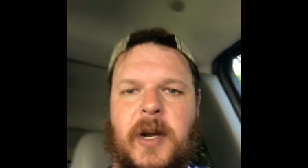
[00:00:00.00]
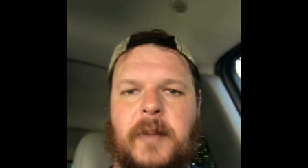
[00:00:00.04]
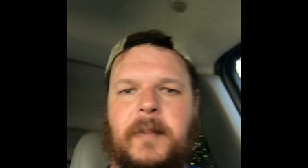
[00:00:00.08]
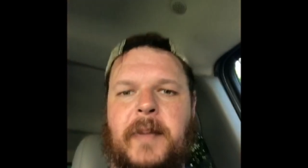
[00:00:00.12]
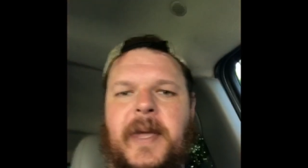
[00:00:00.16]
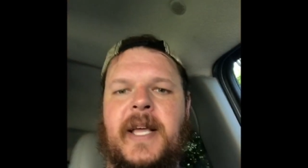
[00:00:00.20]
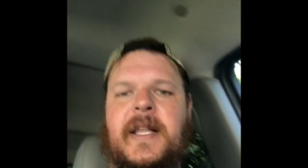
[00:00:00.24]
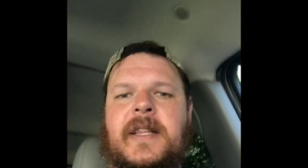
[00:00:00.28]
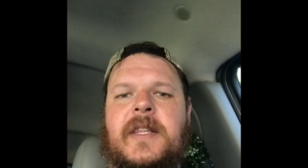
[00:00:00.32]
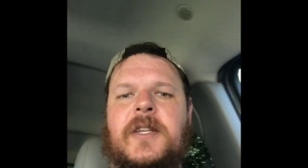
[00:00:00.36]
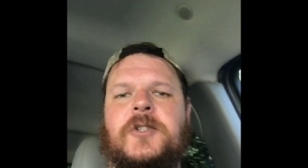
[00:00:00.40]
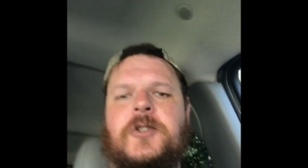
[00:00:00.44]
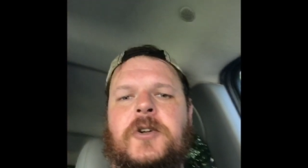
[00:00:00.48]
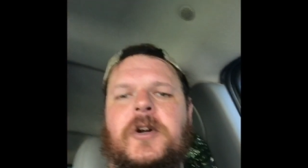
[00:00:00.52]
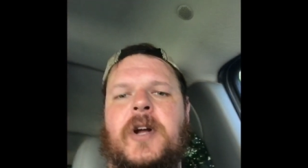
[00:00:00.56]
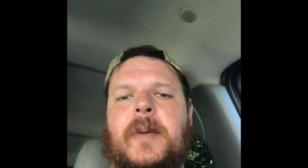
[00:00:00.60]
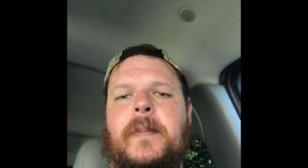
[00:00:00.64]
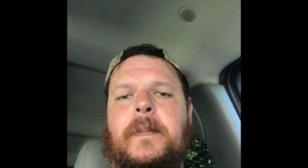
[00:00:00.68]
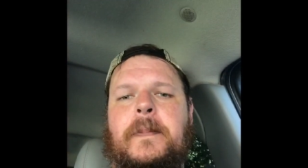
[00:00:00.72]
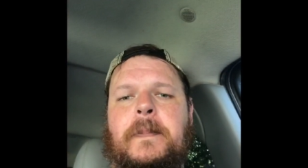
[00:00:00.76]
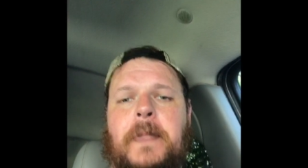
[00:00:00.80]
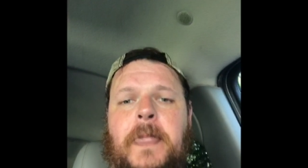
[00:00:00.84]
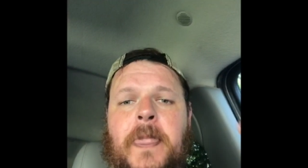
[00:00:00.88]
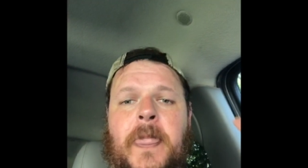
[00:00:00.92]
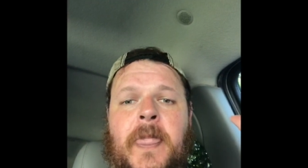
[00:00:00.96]
gonna make the
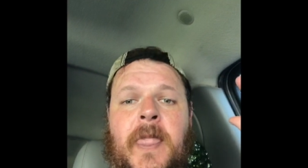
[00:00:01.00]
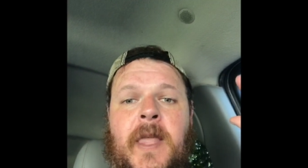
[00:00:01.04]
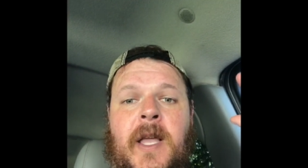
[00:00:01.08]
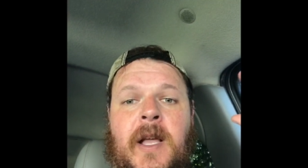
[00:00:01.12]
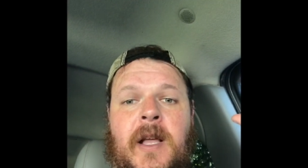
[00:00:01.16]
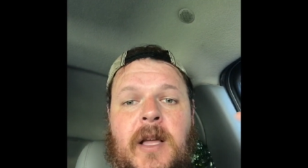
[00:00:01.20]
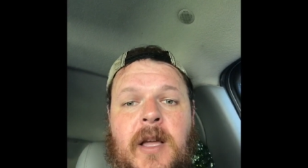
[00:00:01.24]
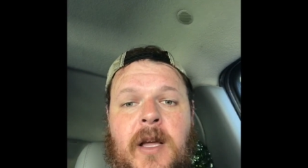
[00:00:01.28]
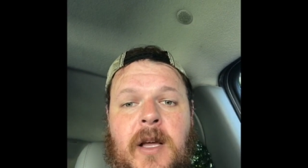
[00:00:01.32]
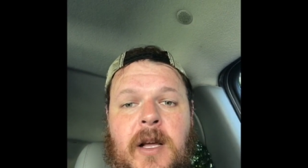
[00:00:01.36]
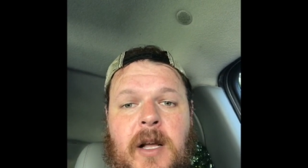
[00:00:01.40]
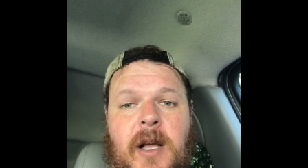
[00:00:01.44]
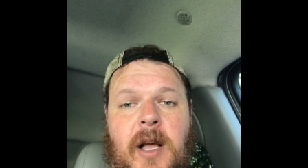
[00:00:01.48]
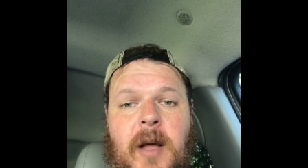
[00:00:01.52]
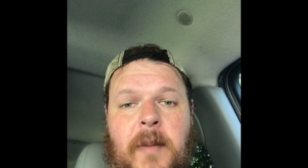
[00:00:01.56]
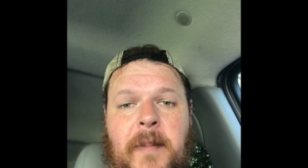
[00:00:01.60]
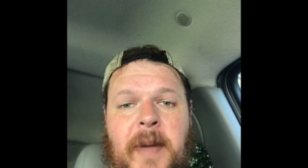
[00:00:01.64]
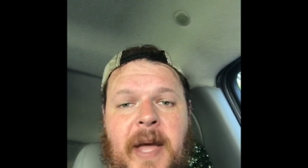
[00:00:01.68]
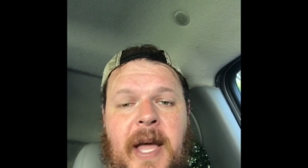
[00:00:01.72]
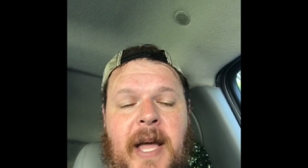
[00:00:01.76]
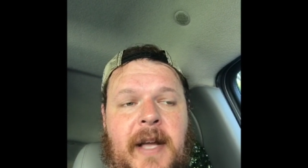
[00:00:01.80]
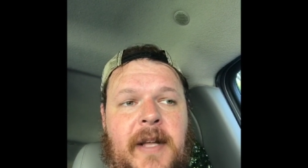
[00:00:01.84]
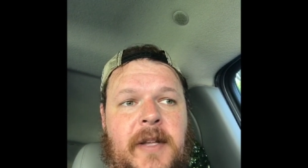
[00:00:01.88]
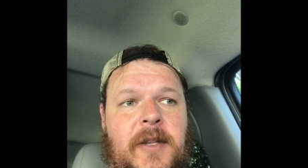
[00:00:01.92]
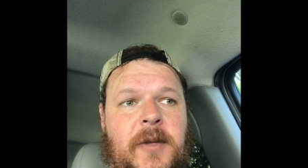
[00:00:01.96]
trip come
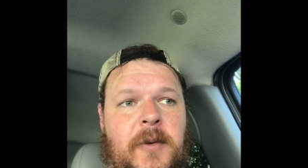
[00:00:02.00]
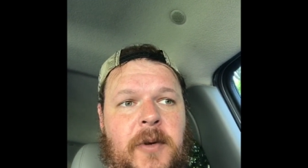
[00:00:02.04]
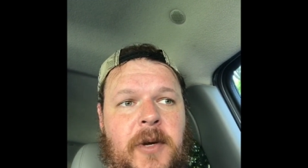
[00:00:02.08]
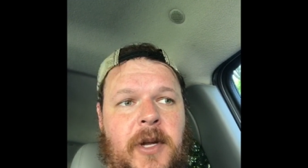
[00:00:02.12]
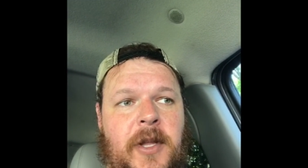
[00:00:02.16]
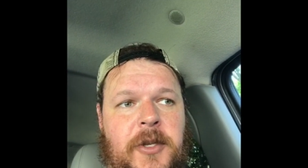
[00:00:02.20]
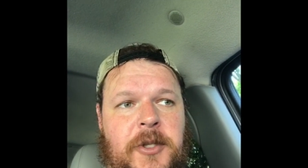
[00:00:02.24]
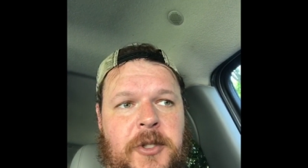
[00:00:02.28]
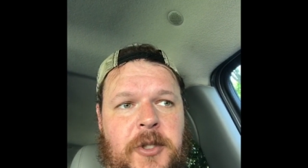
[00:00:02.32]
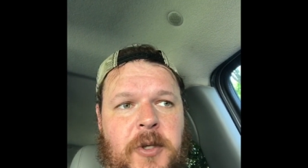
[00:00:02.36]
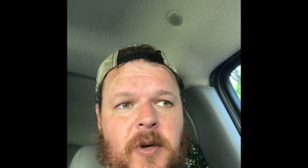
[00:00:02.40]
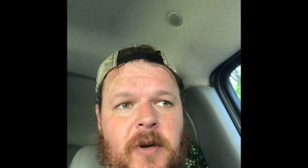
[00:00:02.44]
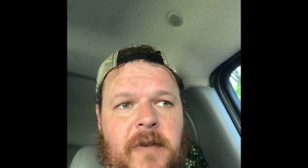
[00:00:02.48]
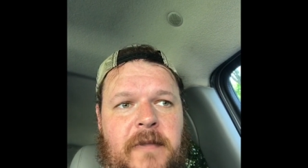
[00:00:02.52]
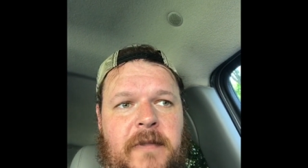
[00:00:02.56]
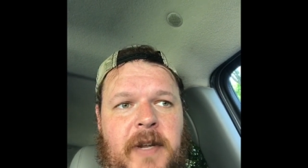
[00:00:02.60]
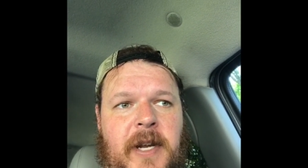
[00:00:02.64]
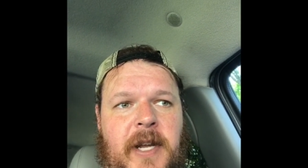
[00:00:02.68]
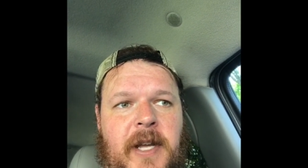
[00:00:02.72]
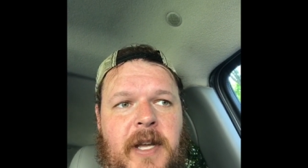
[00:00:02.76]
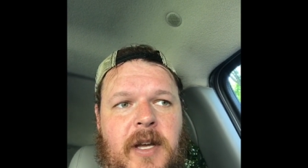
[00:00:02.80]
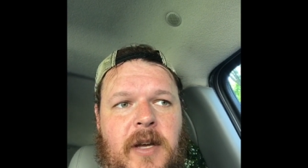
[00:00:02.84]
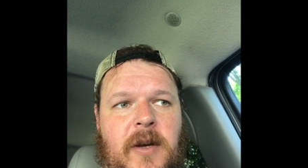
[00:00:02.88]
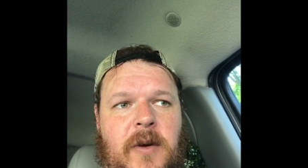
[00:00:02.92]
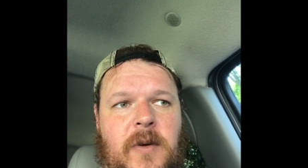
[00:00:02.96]
back, do another short
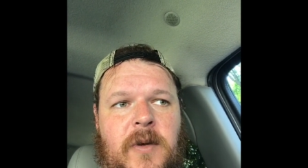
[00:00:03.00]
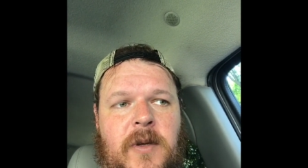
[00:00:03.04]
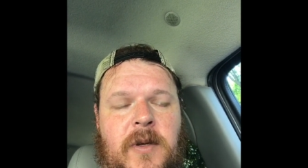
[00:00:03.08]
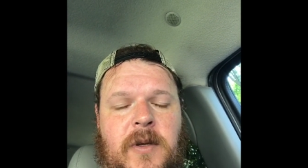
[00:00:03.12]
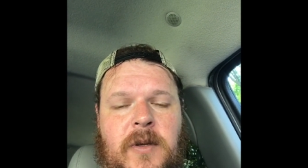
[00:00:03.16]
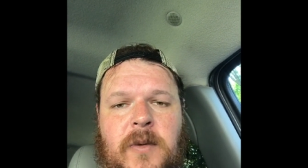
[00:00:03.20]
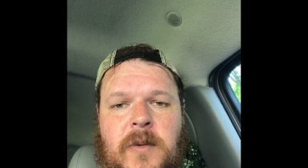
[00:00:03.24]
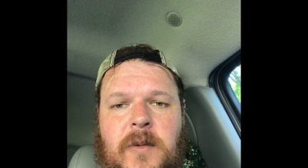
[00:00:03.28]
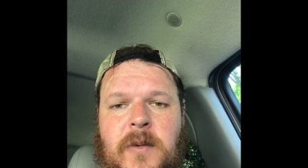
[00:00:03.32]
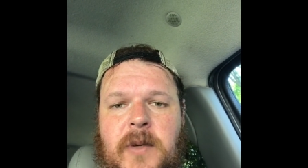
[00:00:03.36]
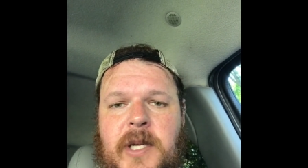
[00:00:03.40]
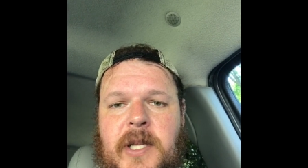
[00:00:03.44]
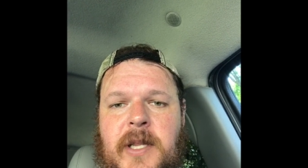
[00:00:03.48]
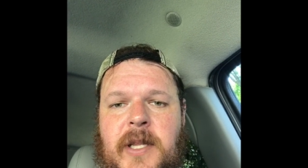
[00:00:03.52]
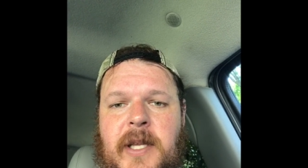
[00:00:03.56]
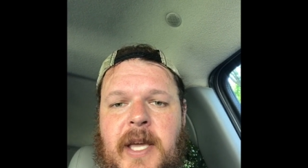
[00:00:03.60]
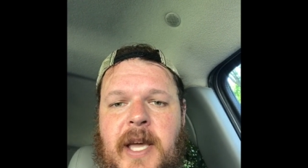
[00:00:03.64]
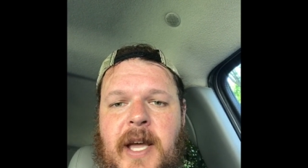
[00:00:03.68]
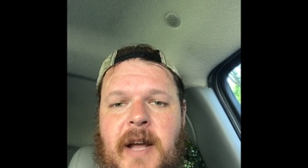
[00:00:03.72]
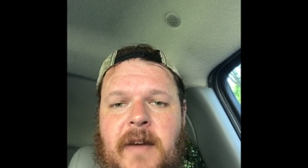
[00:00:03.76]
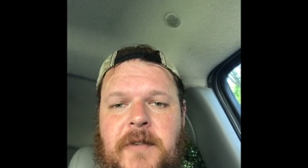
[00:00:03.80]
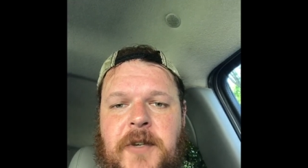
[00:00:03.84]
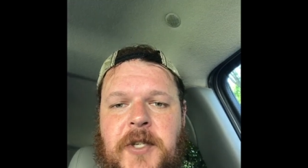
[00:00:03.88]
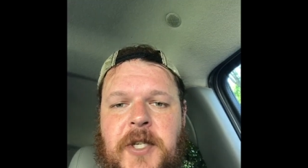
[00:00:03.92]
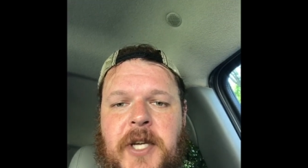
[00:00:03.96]
video with
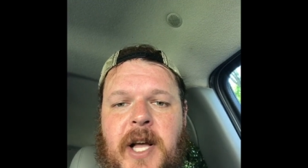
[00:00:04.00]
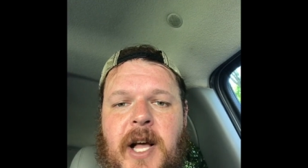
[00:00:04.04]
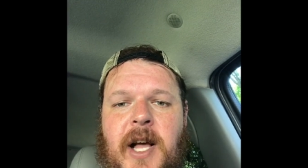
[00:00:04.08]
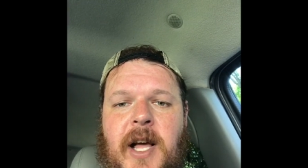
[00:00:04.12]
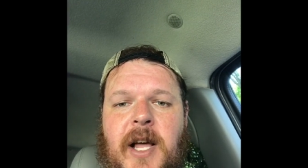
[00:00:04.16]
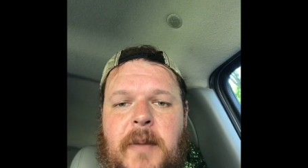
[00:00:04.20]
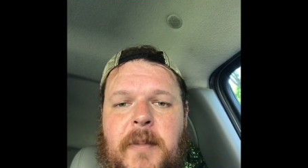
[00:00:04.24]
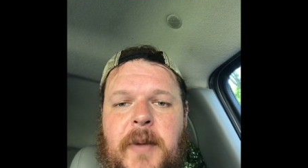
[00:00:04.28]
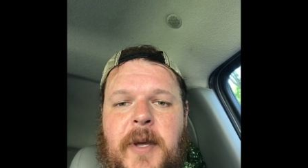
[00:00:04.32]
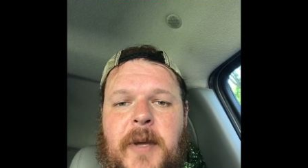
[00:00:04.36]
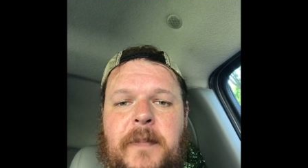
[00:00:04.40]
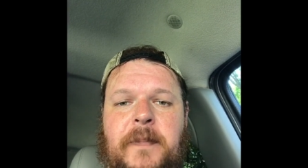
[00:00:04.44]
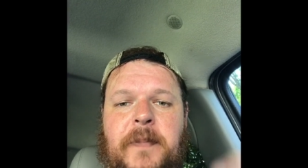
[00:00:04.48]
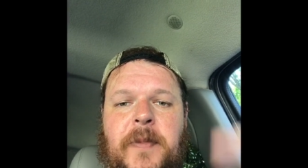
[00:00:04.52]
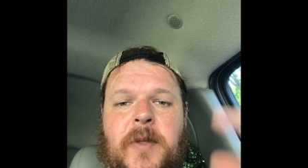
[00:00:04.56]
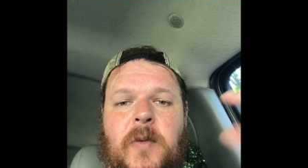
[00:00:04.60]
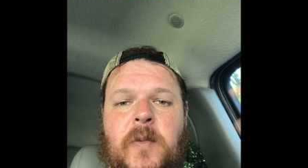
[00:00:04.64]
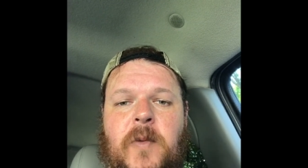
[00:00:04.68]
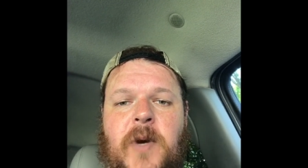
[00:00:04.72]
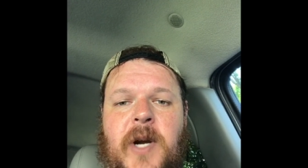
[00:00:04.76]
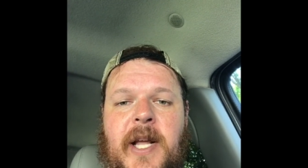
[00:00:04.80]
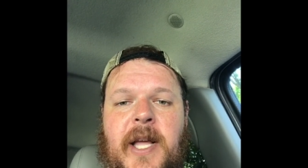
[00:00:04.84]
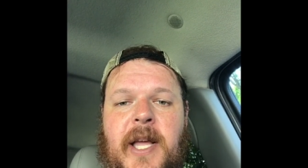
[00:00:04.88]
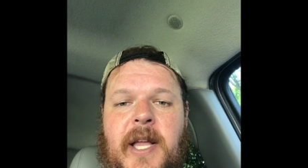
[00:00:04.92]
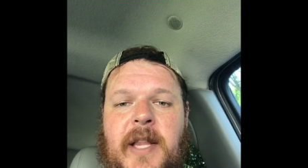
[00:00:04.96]
the average economy
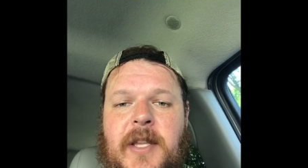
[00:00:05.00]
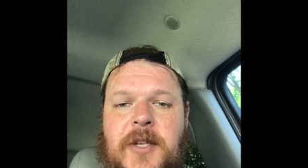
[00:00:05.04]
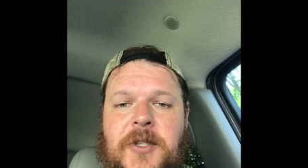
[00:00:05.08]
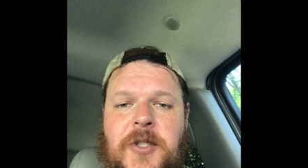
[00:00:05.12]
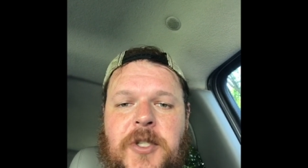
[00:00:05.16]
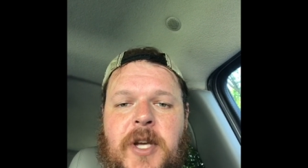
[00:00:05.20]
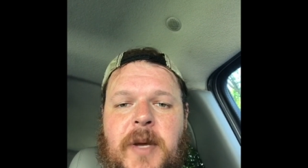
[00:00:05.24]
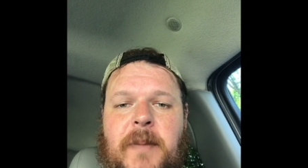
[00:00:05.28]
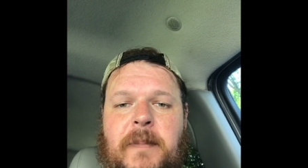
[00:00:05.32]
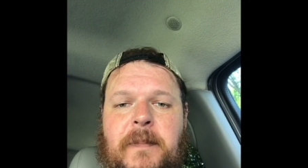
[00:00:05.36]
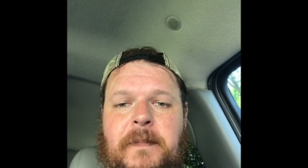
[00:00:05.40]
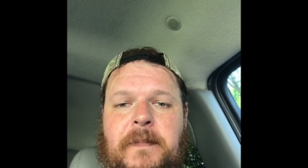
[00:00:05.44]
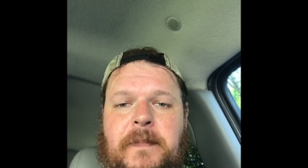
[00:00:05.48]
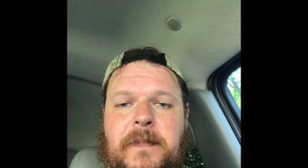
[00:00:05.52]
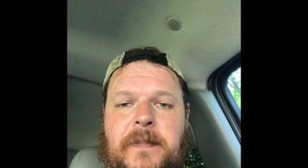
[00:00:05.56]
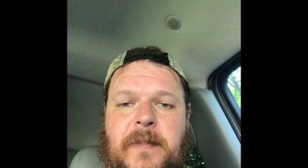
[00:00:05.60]
when I get the chip,